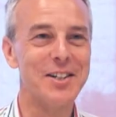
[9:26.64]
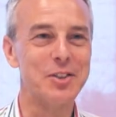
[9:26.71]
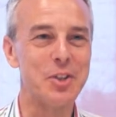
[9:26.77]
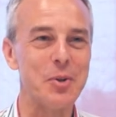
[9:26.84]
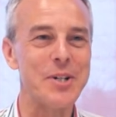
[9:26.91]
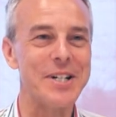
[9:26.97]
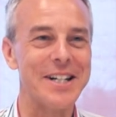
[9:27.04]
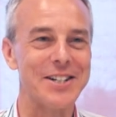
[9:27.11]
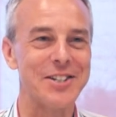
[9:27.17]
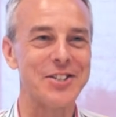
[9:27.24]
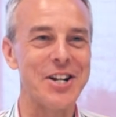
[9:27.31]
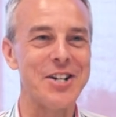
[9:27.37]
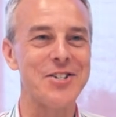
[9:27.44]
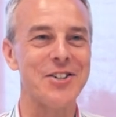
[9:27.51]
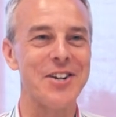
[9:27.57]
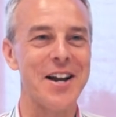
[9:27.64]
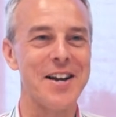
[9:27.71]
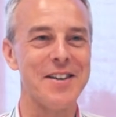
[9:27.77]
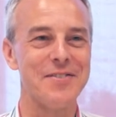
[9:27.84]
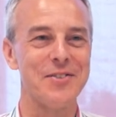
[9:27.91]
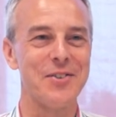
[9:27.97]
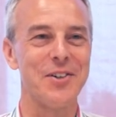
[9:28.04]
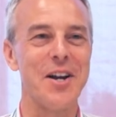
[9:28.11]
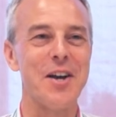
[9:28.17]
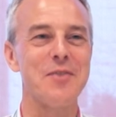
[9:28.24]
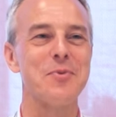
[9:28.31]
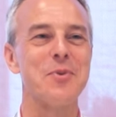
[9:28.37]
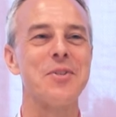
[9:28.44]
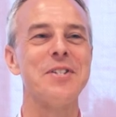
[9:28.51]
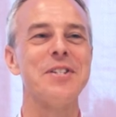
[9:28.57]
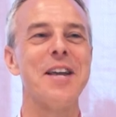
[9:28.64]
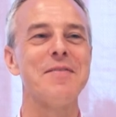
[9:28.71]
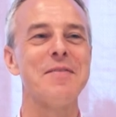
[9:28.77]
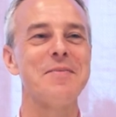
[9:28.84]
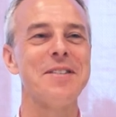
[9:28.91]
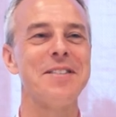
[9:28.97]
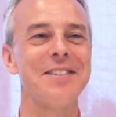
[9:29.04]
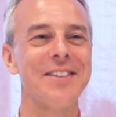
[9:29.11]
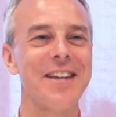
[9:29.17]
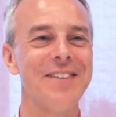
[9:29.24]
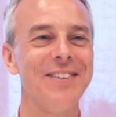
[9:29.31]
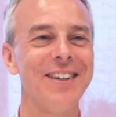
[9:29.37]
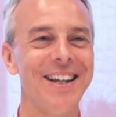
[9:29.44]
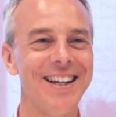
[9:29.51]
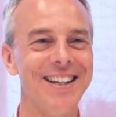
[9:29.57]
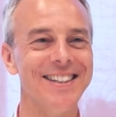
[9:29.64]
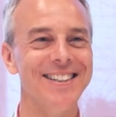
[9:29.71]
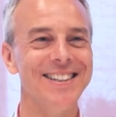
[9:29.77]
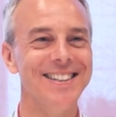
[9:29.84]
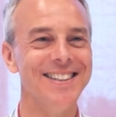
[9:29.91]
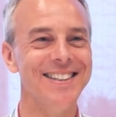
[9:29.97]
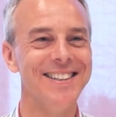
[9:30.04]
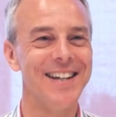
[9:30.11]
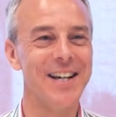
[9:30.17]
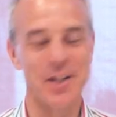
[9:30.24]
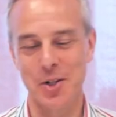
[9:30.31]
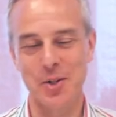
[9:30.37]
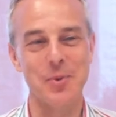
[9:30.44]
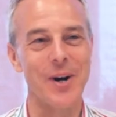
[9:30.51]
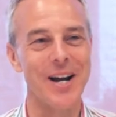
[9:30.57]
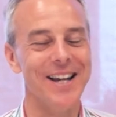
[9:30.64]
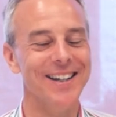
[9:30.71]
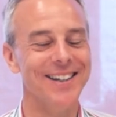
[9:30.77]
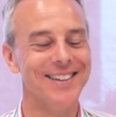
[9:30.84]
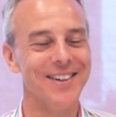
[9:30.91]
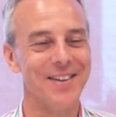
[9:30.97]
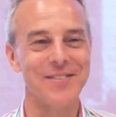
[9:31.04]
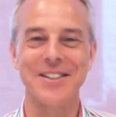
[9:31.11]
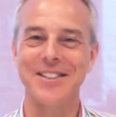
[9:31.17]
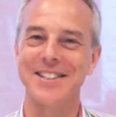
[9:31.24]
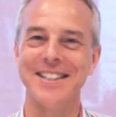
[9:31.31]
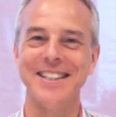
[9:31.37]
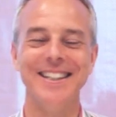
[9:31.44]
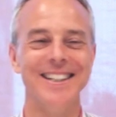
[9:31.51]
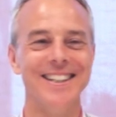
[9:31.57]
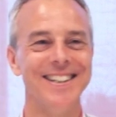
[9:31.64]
Do it, it'll change your life. Your life will never be the same again. In a good way, obviously.